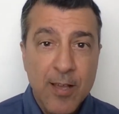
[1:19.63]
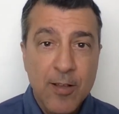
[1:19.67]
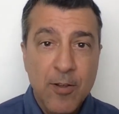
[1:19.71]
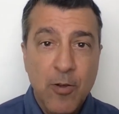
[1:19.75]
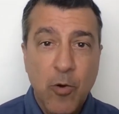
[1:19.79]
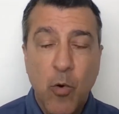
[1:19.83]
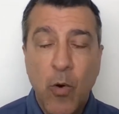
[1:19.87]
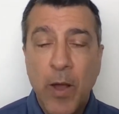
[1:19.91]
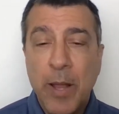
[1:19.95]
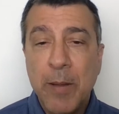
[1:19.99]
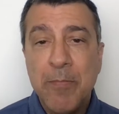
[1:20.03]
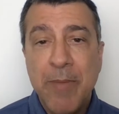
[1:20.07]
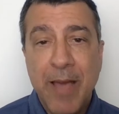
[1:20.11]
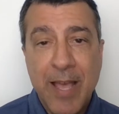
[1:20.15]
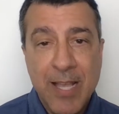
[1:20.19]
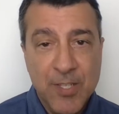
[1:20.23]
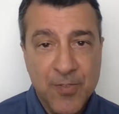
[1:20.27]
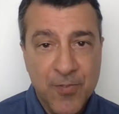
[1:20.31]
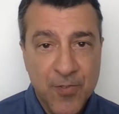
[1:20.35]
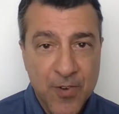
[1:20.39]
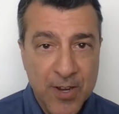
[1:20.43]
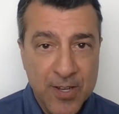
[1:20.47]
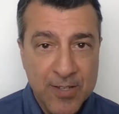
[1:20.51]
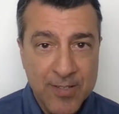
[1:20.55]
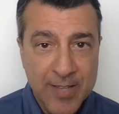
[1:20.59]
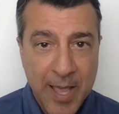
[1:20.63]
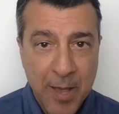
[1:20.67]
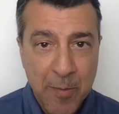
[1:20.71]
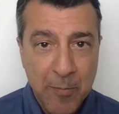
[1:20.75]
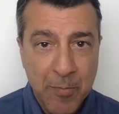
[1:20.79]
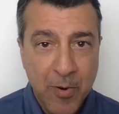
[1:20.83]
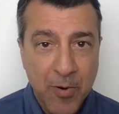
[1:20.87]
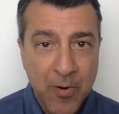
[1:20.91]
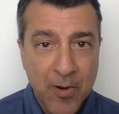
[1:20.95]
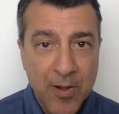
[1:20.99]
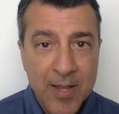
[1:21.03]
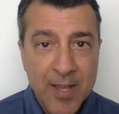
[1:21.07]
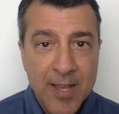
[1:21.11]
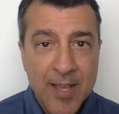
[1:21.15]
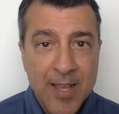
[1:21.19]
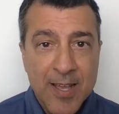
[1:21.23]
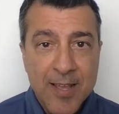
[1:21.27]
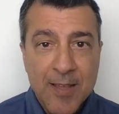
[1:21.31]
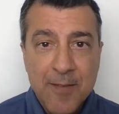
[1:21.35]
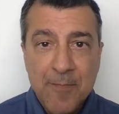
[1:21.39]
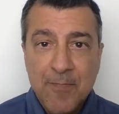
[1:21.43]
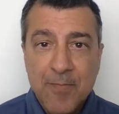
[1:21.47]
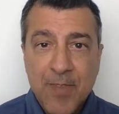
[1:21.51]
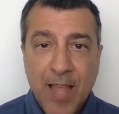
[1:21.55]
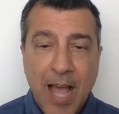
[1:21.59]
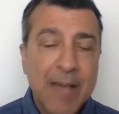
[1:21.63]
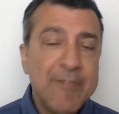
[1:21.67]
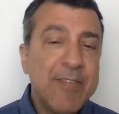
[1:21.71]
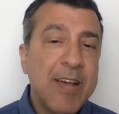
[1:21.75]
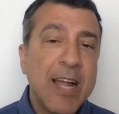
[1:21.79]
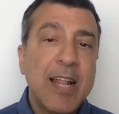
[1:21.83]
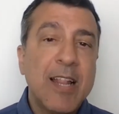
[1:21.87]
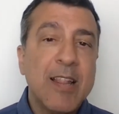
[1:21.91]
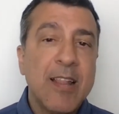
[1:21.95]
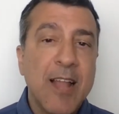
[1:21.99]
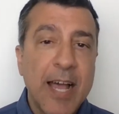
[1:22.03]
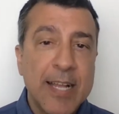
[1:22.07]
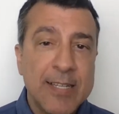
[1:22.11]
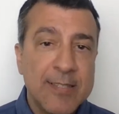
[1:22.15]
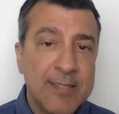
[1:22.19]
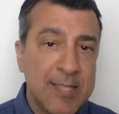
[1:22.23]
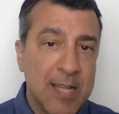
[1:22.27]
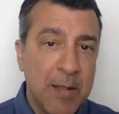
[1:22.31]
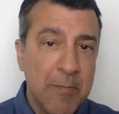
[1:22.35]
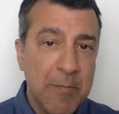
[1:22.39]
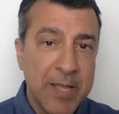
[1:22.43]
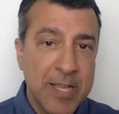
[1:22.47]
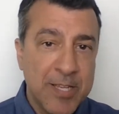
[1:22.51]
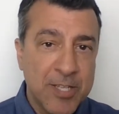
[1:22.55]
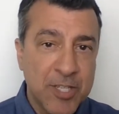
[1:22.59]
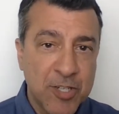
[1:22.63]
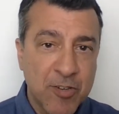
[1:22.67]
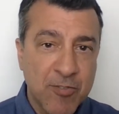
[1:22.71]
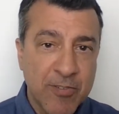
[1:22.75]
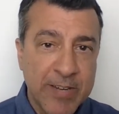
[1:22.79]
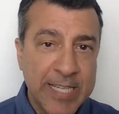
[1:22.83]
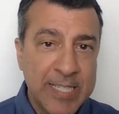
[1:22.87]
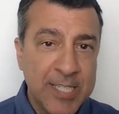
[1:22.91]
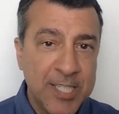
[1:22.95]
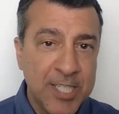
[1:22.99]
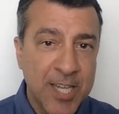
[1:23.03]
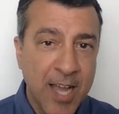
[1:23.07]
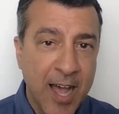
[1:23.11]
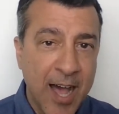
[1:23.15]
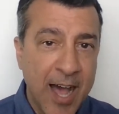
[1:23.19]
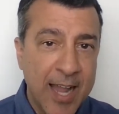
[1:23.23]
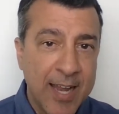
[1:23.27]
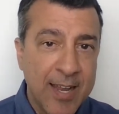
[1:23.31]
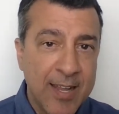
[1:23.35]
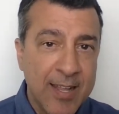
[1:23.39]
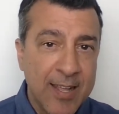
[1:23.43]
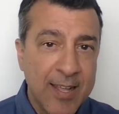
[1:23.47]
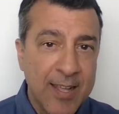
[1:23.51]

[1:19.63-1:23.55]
Coinbase, for example, I've had clients send me a screenshot